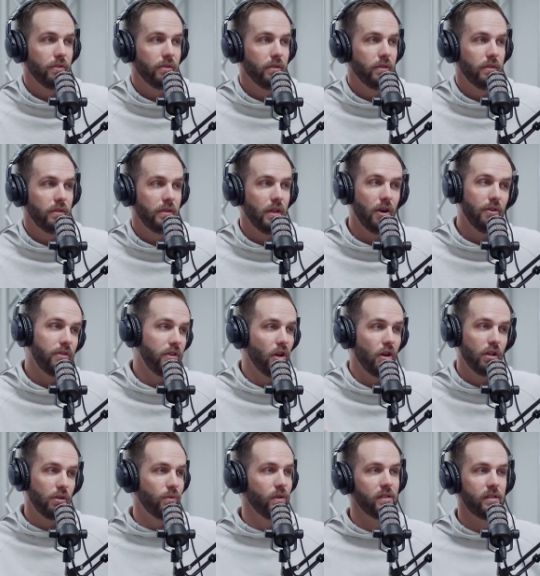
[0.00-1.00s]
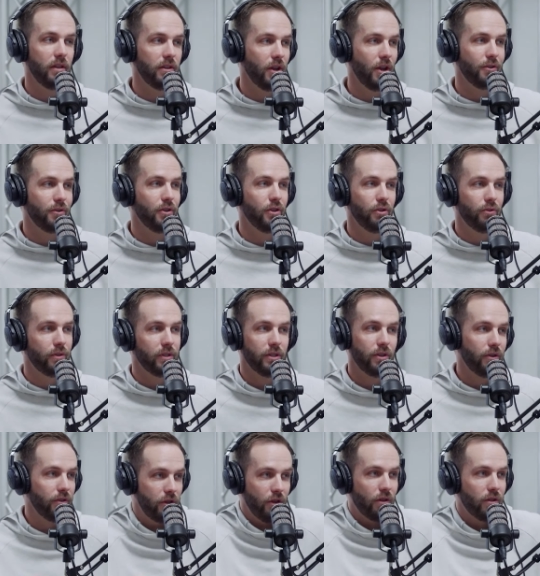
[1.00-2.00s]
No, oh, absolutely. They're the only ones that know you, and
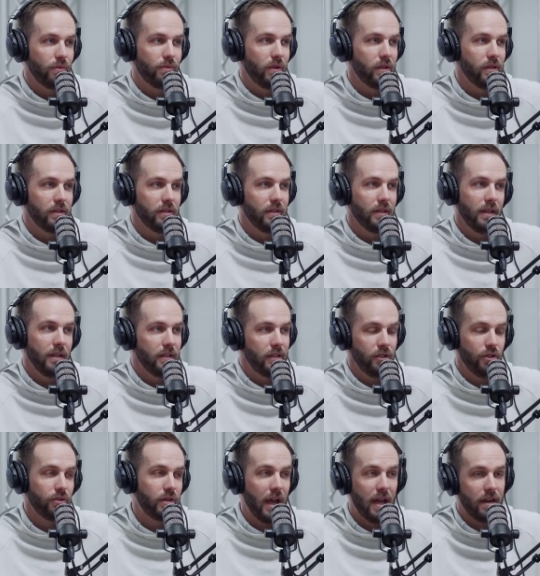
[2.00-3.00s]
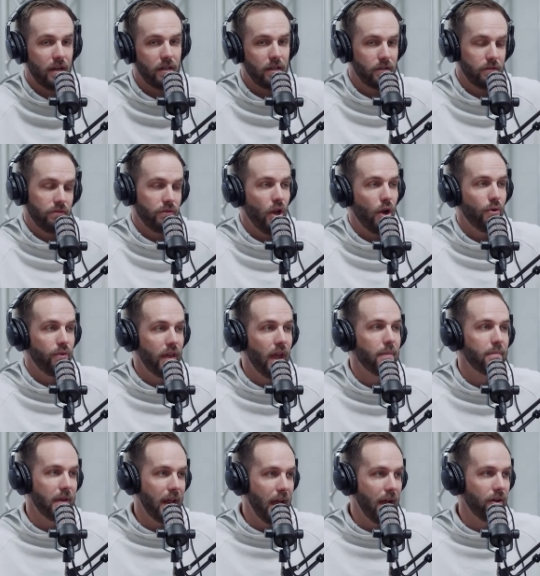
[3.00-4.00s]
you're the only one that you kind of know
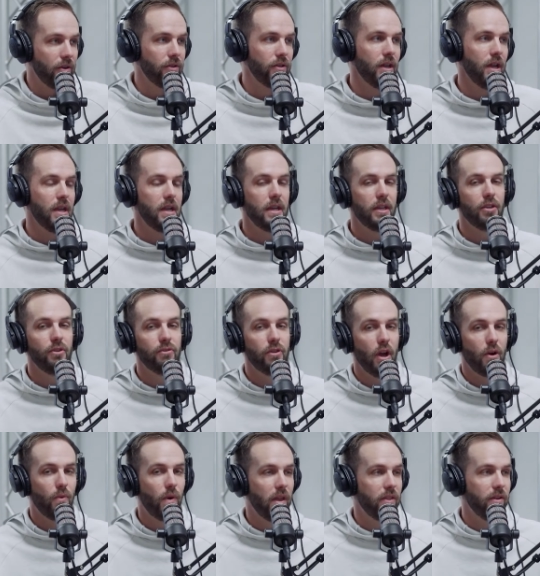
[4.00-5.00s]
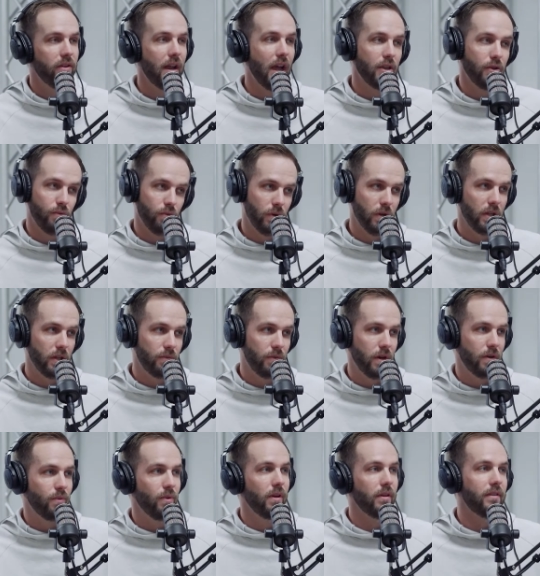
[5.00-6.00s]
them now. Yeah. You know whether or not you really want
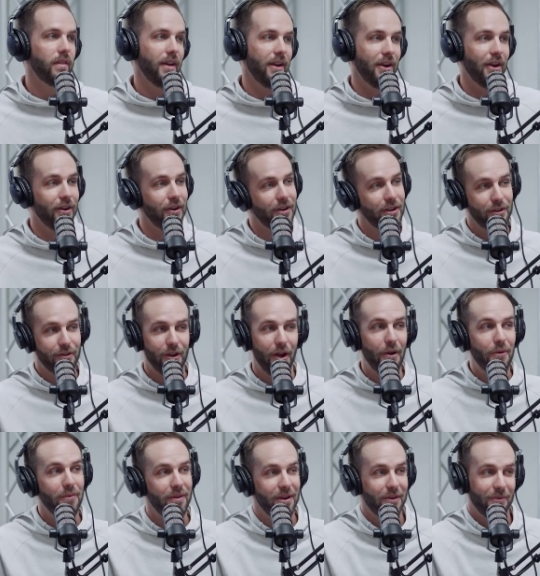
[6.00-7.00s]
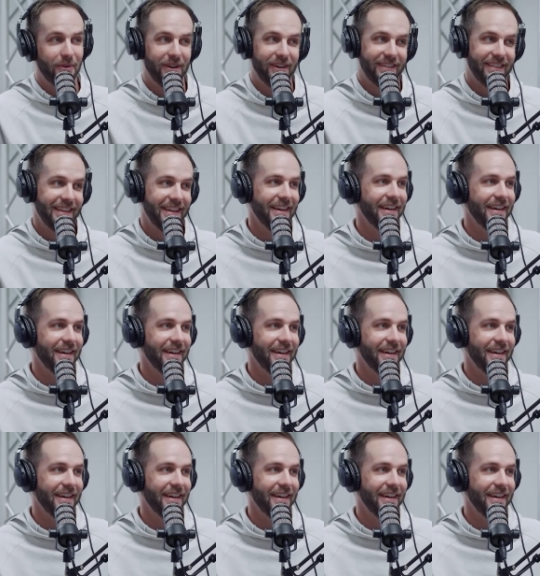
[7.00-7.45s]
to work there or you don't want to work there.